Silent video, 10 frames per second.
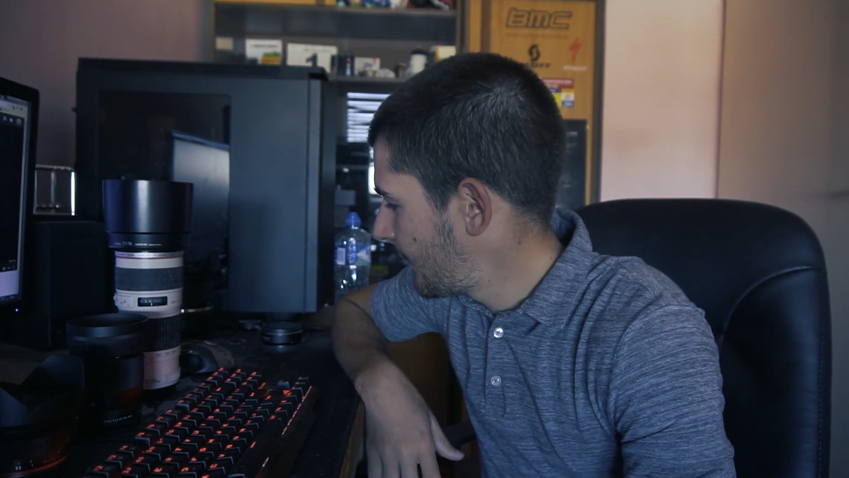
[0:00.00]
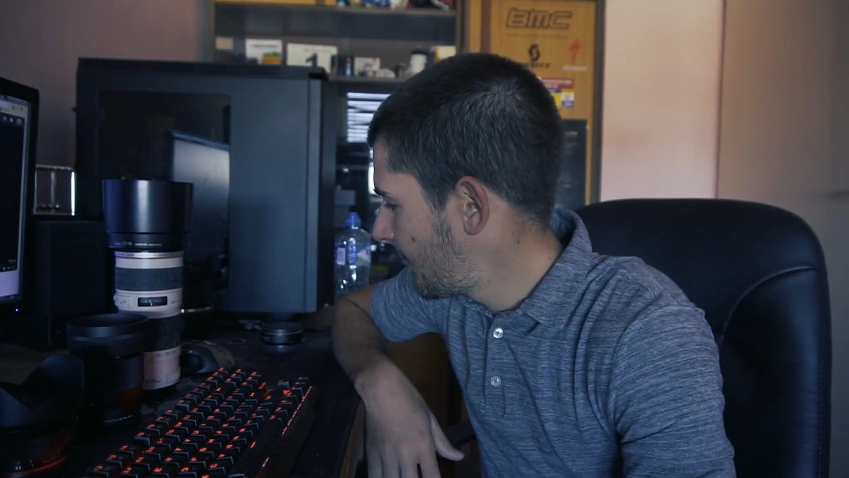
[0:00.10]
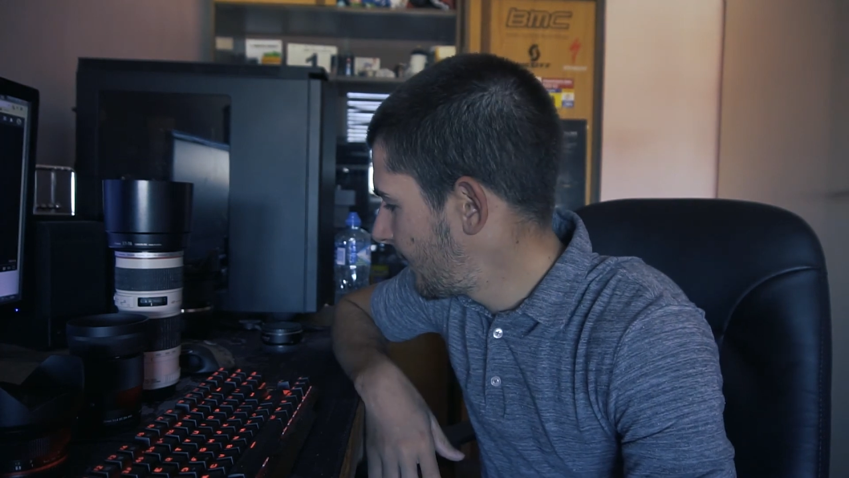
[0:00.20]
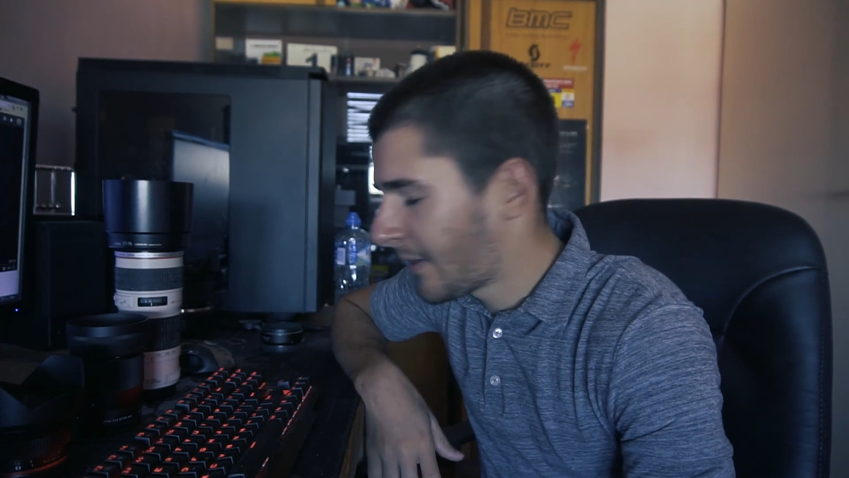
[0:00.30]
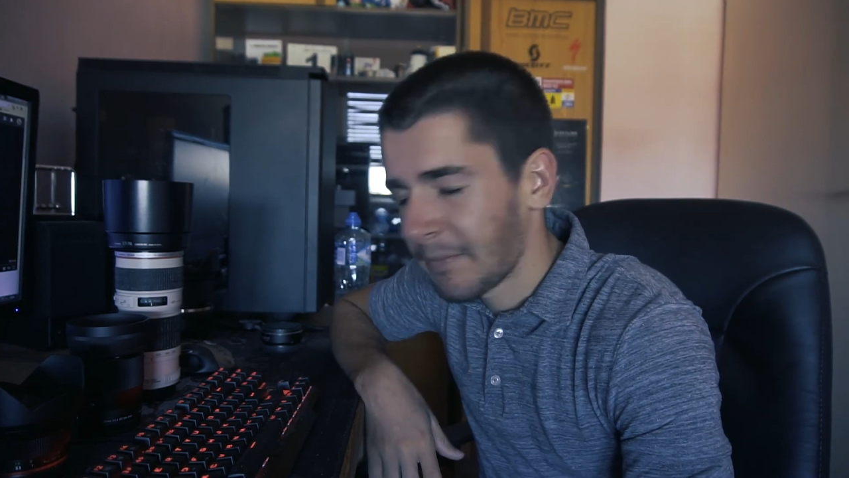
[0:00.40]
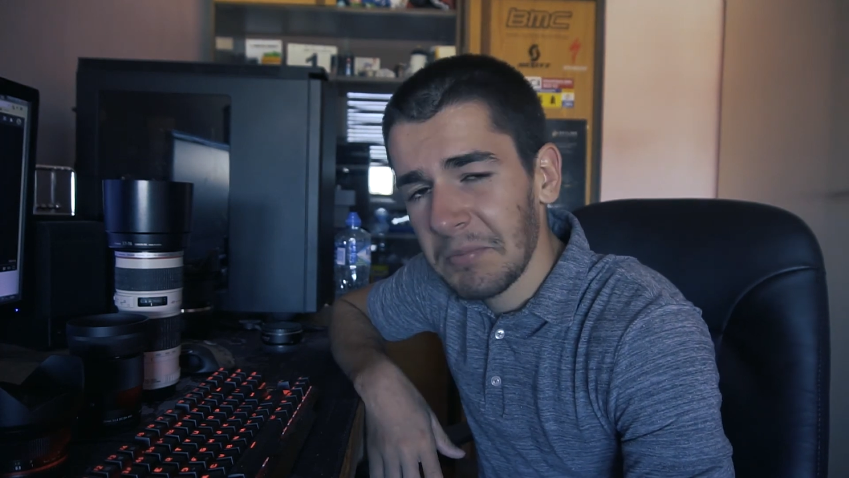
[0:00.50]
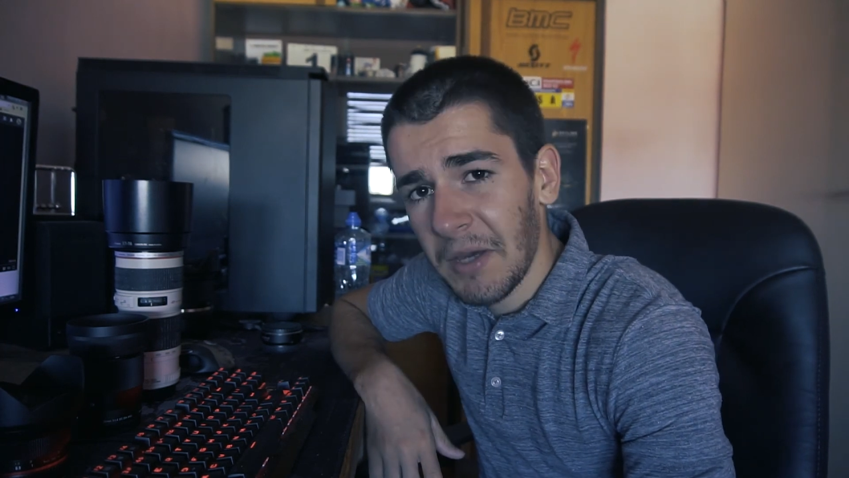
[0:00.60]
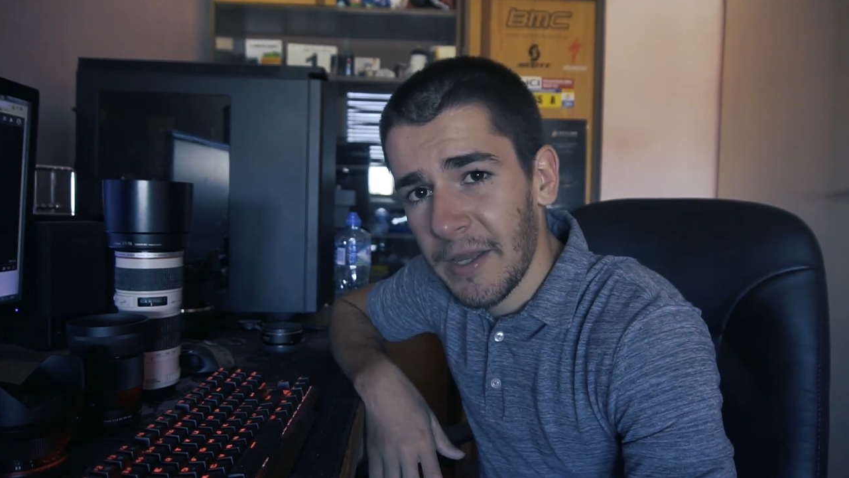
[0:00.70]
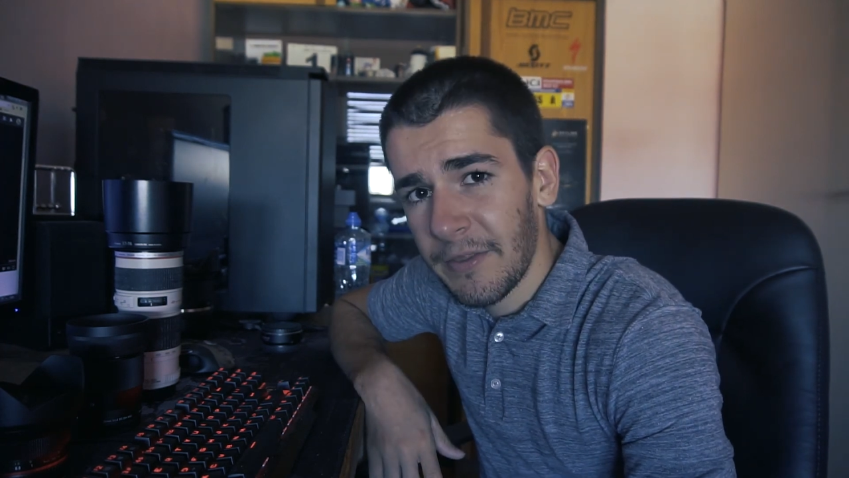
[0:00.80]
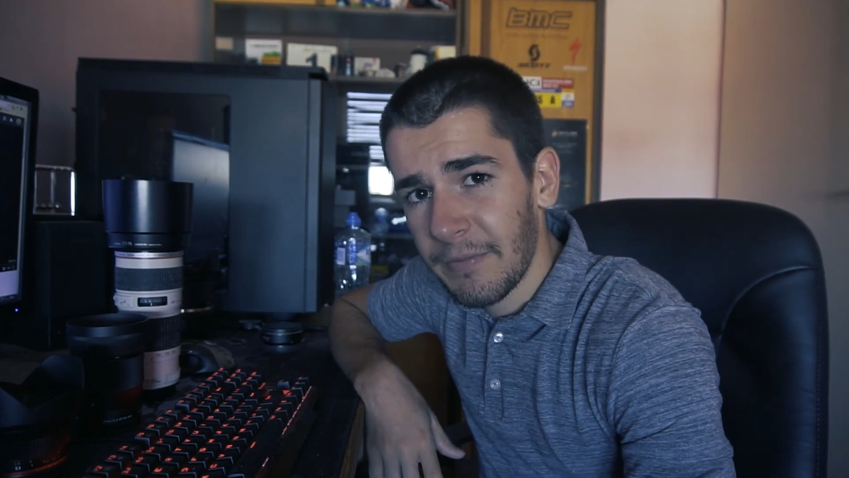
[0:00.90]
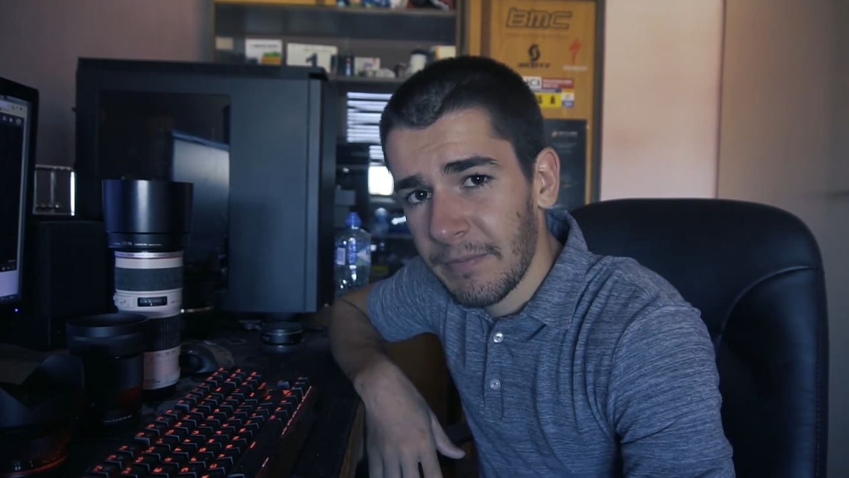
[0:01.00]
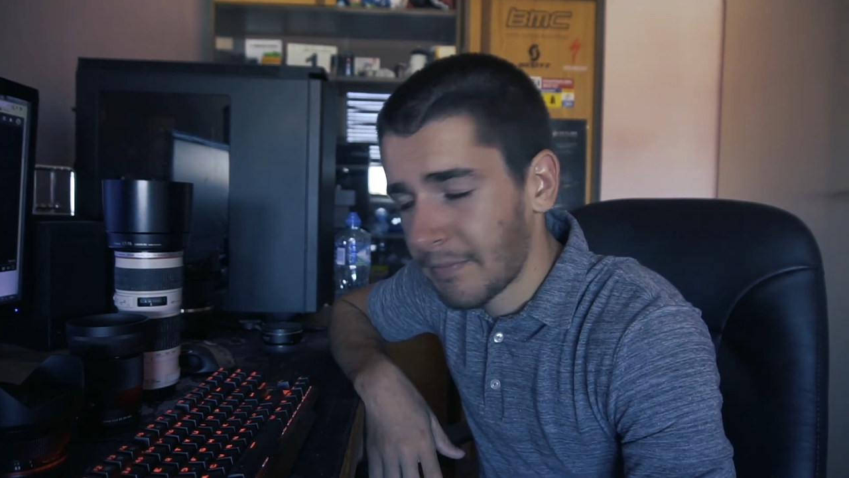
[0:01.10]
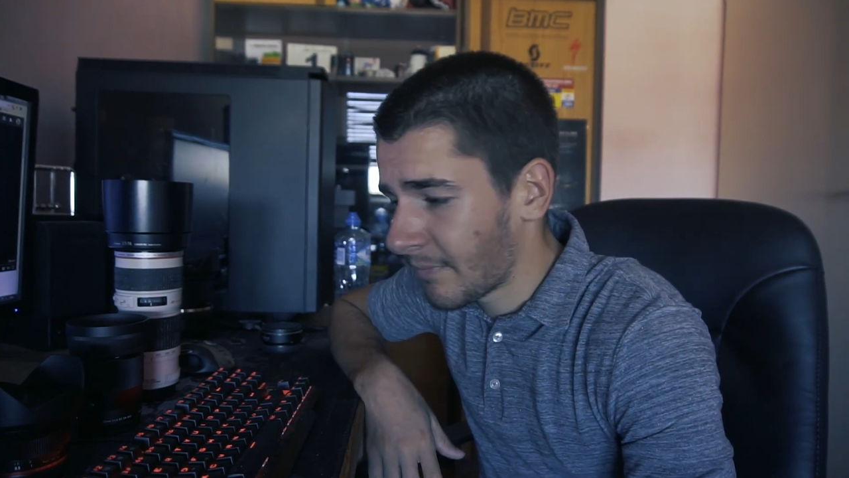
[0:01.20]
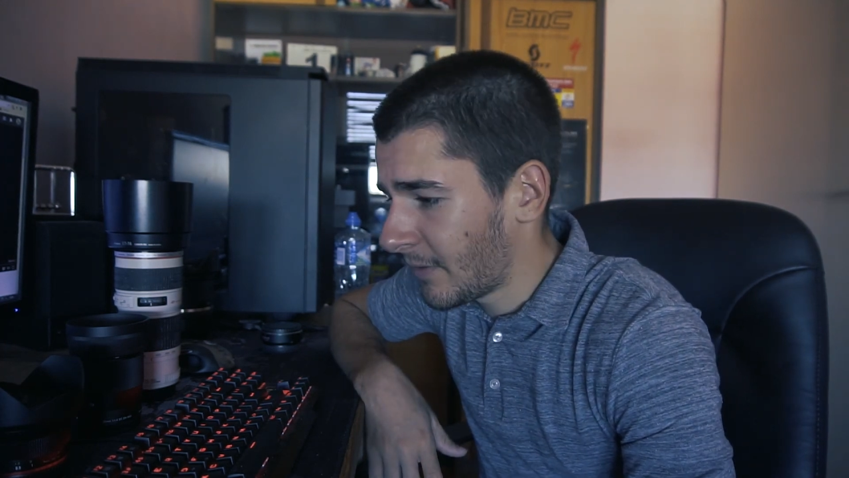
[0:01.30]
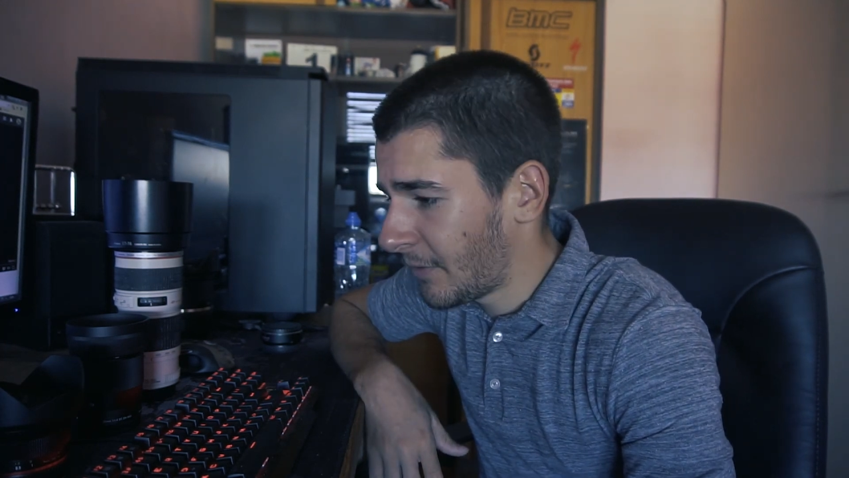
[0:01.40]
And
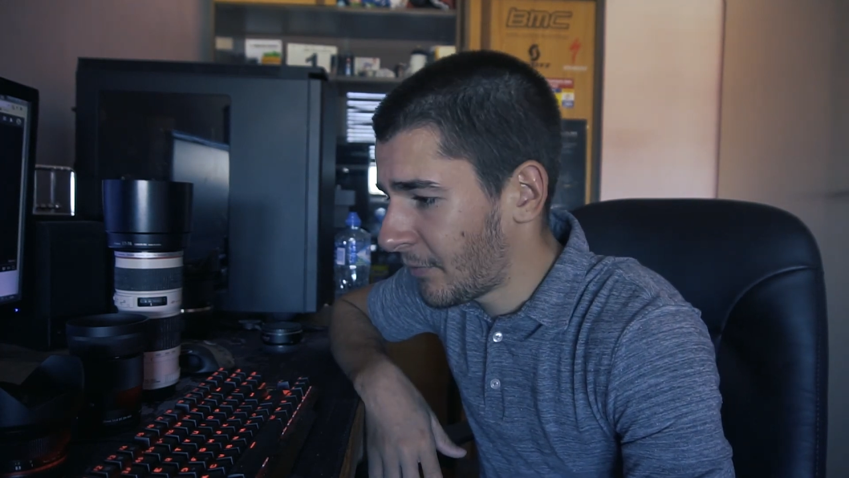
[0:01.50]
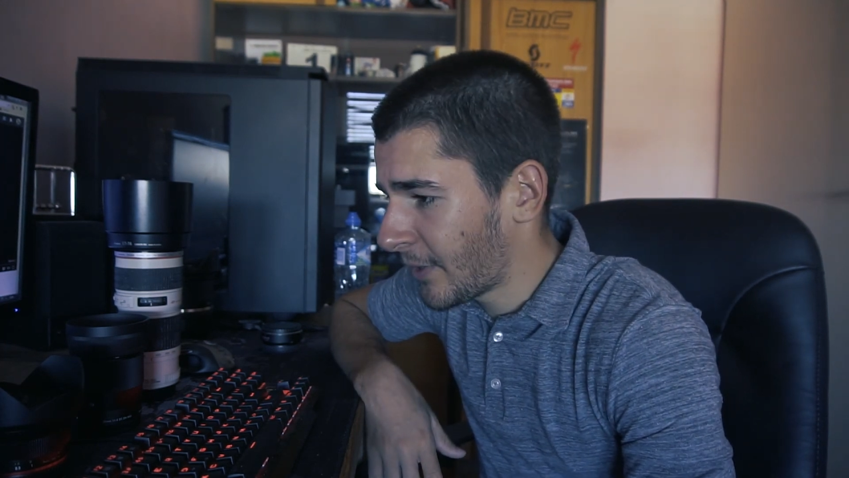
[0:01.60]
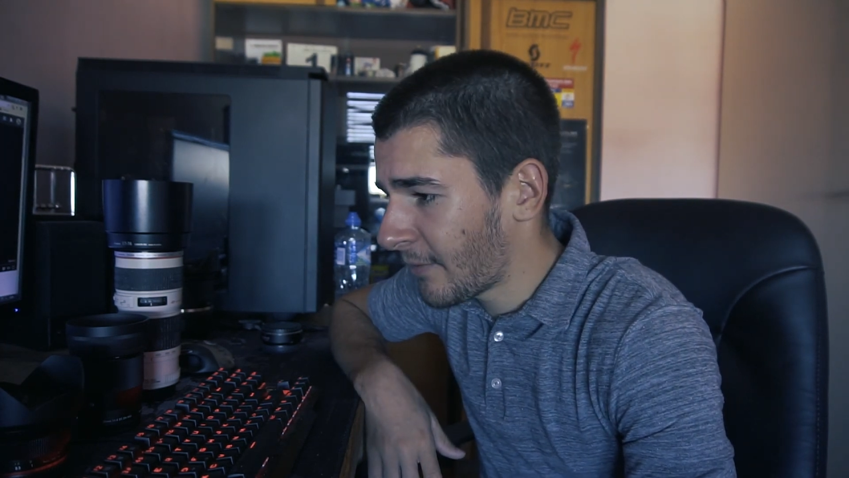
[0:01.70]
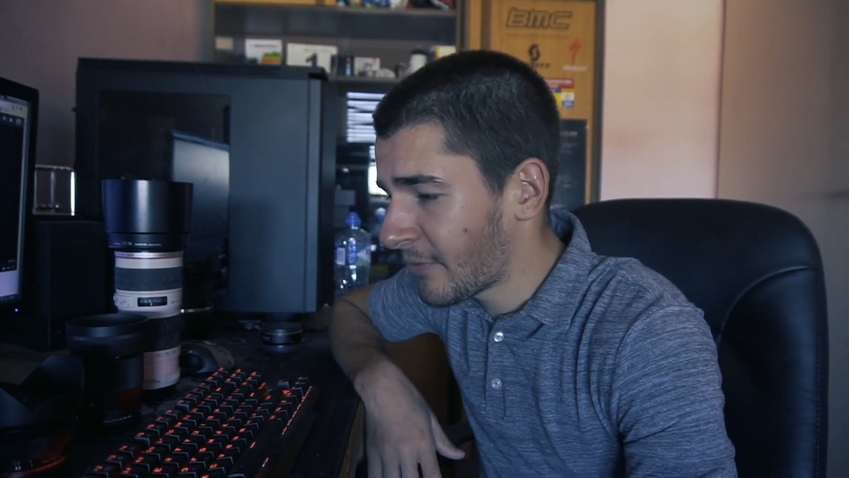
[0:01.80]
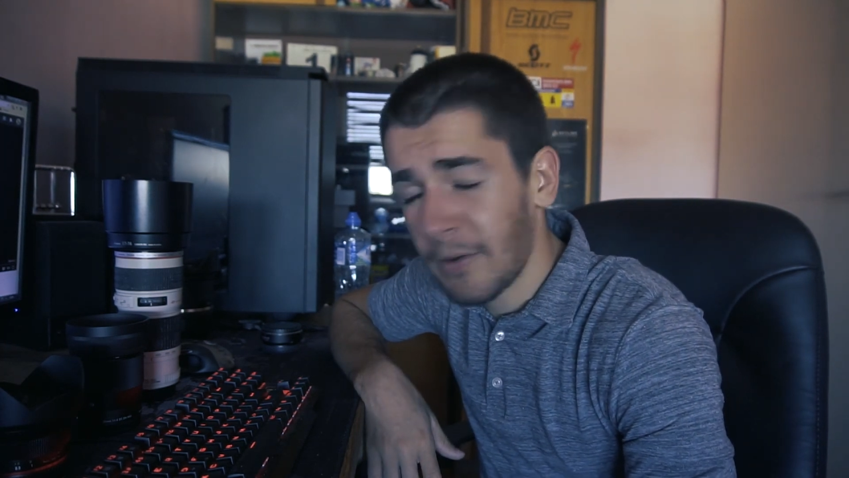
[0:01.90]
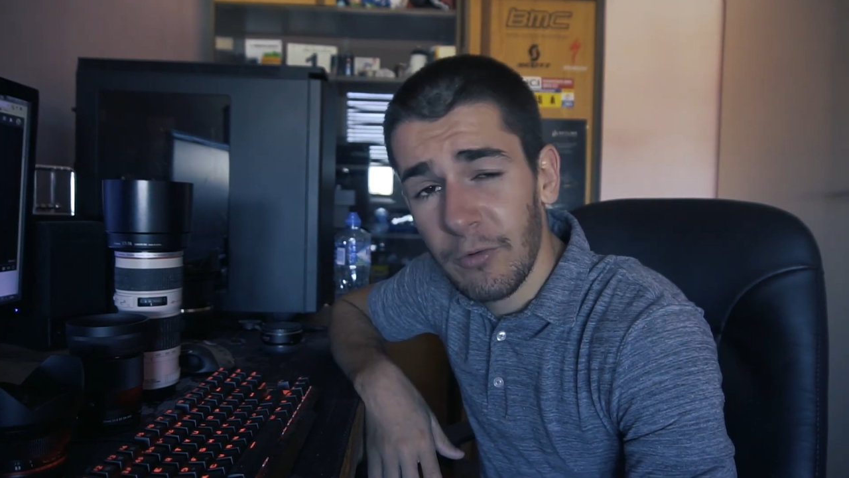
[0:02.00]
if you have some